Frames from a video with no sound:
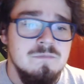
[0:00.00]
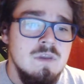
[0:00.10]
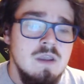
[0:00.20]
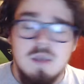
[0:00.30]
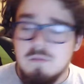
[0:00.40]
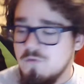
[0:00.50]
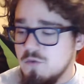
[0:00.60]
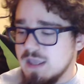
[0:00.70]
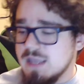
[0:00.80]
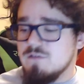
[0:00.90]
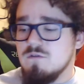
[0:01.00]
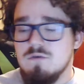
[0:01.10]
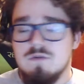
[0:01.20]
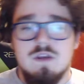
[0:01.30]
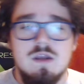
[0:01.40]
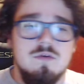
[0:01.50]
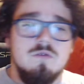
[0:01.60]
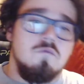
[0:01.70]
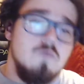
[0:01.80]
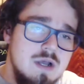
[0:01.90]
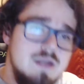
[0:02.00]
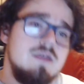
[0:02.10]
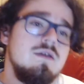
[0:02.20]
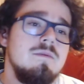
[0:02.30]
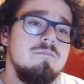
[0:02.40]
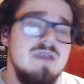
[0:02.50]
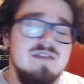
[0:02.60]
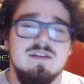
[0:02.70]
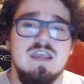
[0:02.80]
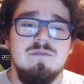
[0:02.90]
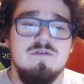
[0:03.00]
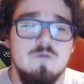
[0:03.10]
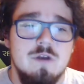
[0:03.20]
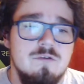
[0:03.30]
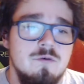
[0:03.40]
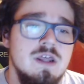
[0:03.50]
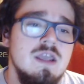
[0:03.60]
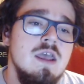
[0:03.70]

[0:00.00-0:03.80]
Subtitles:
Before I get to the number 1 best game of 2020,